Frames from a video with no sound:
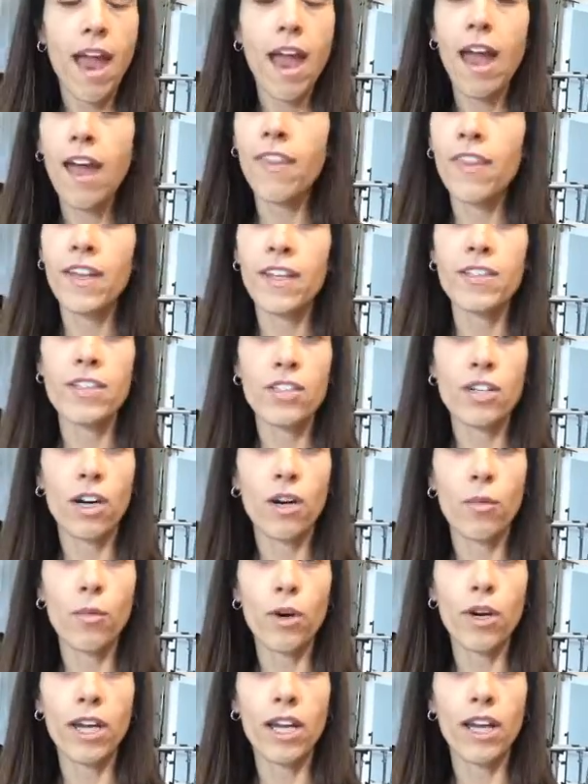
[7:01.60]
And then
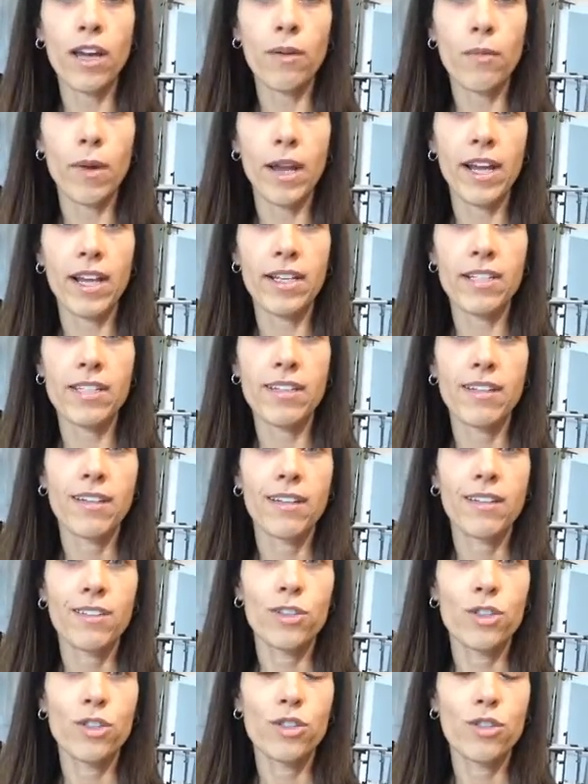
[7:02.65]
start working on ways
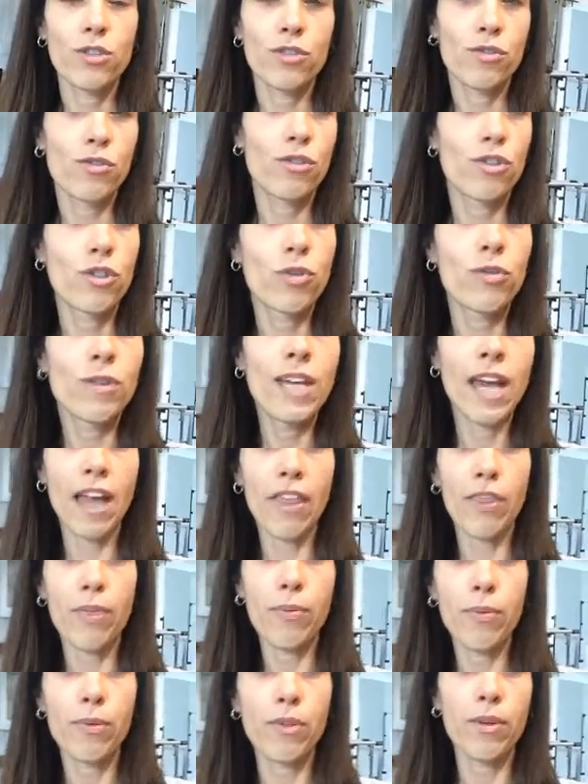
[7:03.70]
to
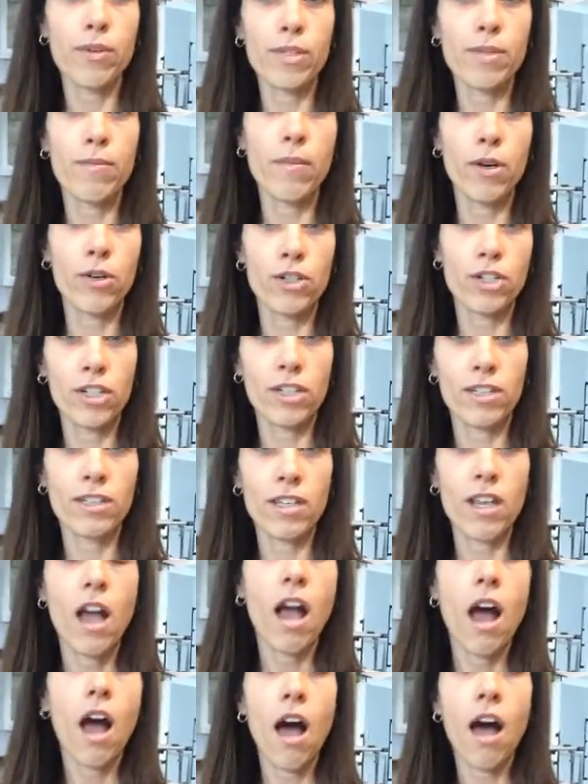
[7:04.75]
get through those emotions
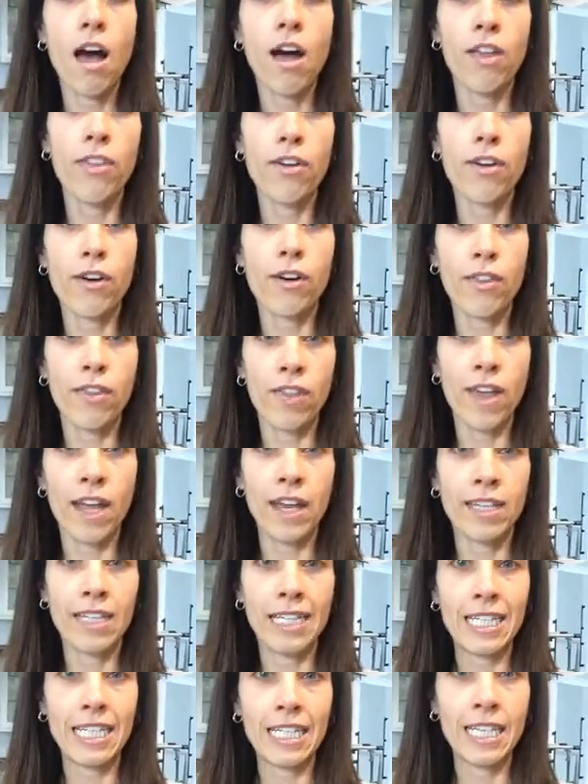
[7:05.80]
other
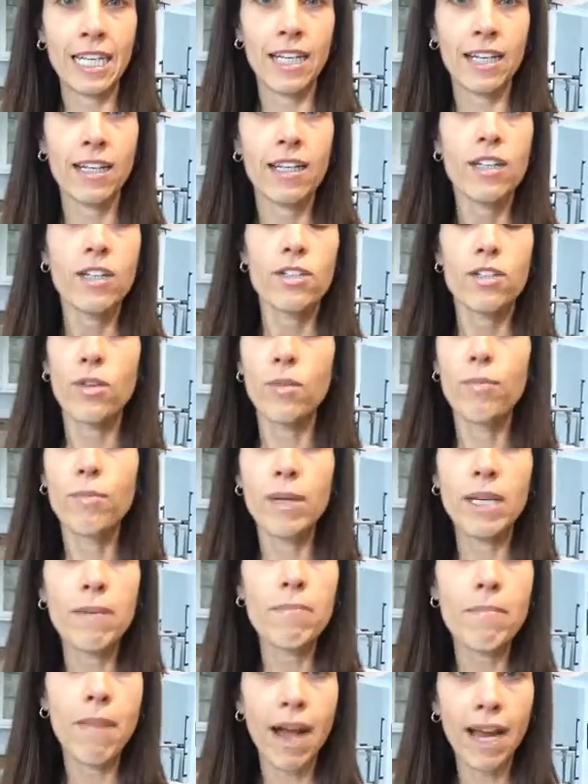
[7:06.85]
than eating. So
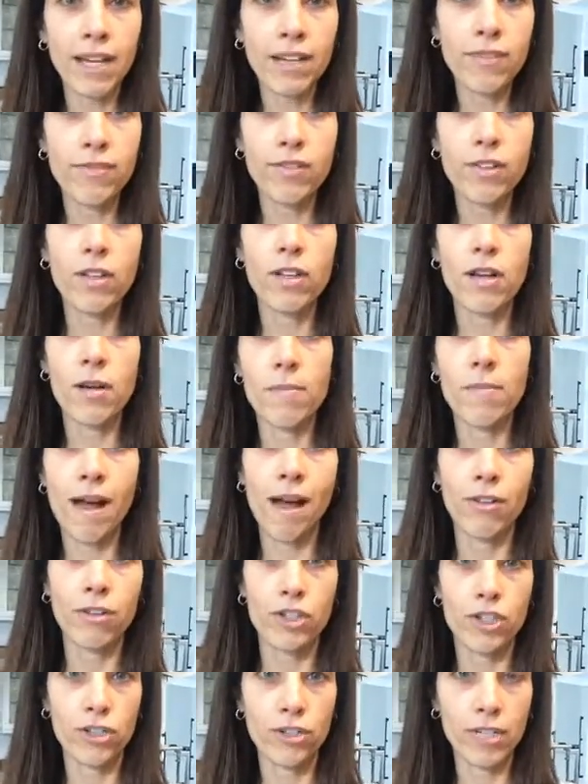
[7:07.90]
be mindful
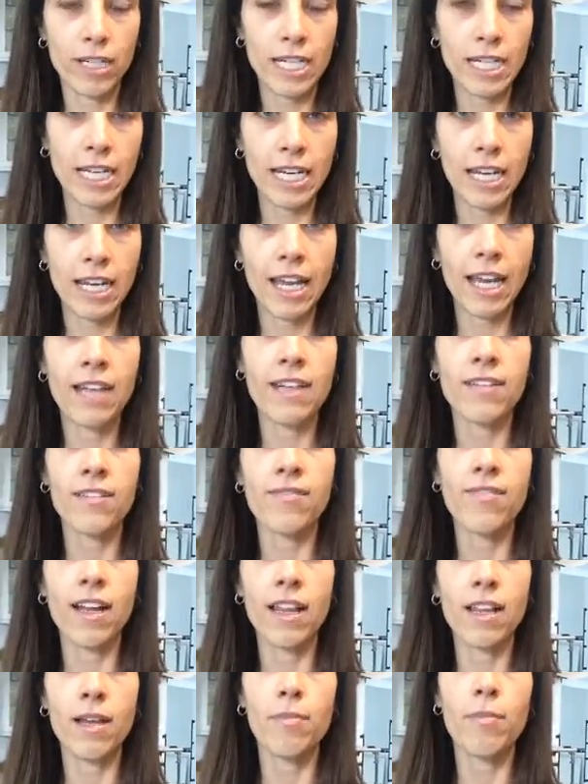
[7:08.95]
about your eating and
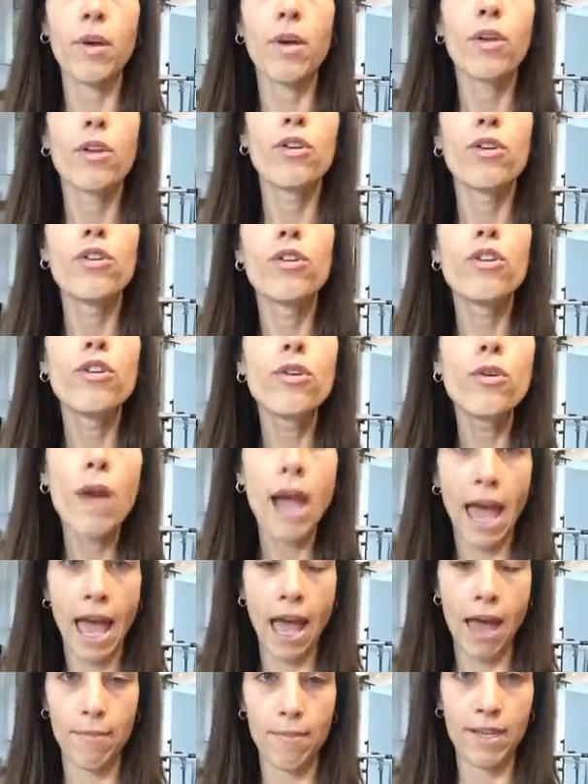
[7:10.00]
develop new
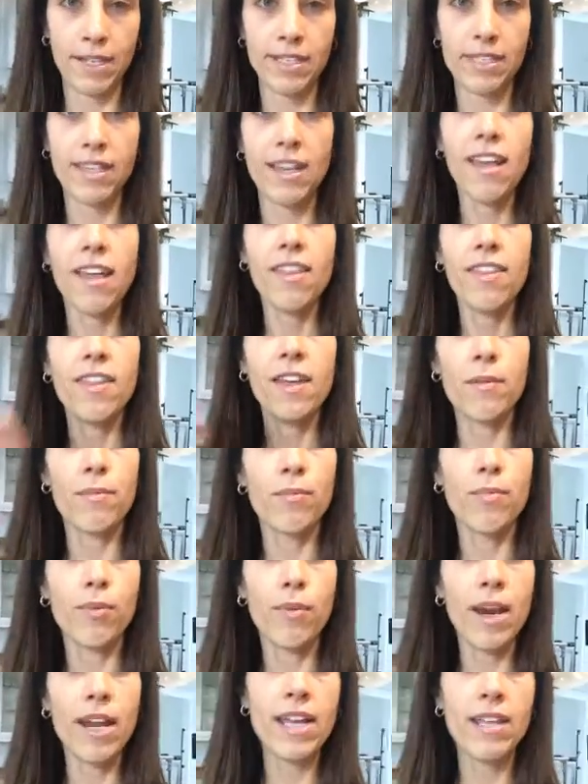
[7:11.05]
habits that
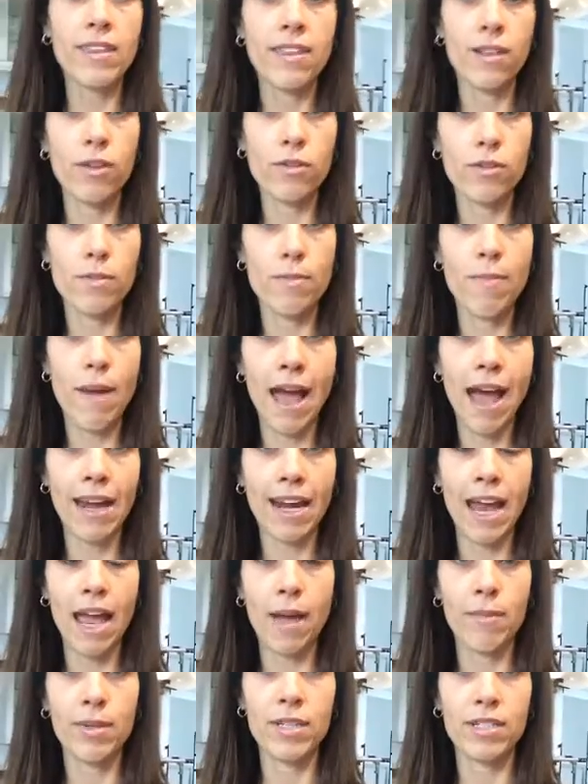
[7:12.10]
break those bad
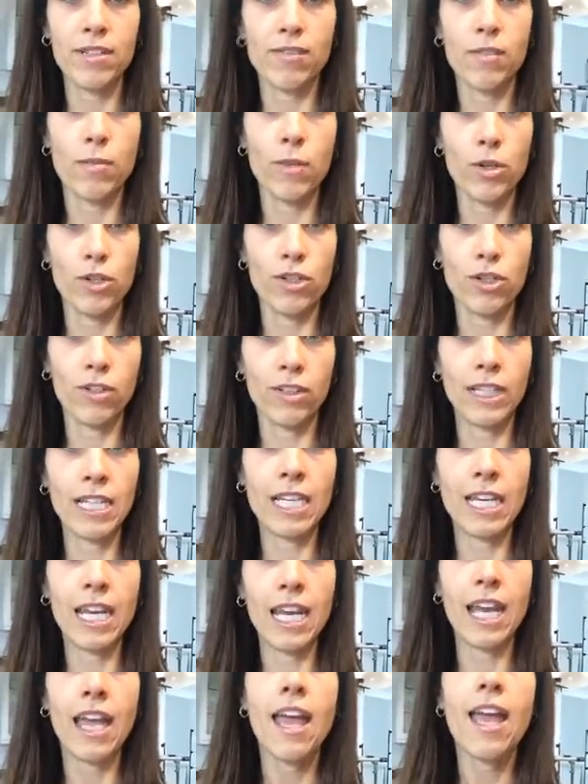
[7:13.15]
habits of emotional
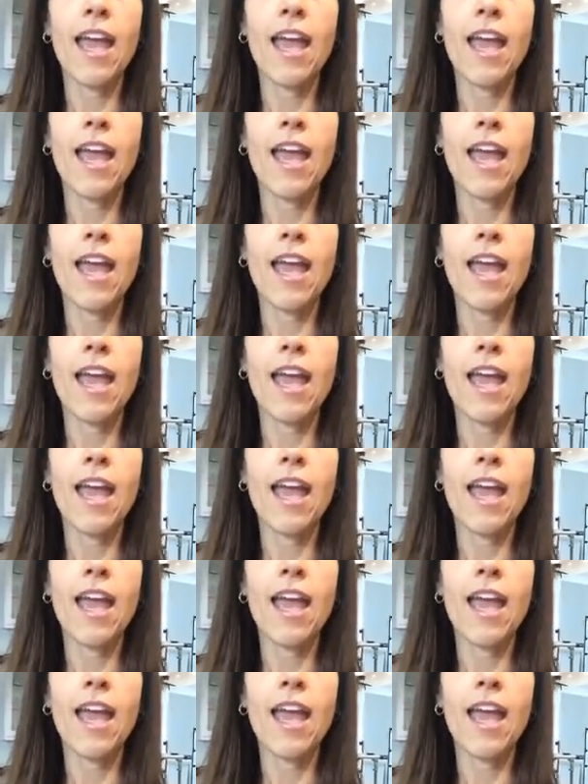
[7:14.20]
eating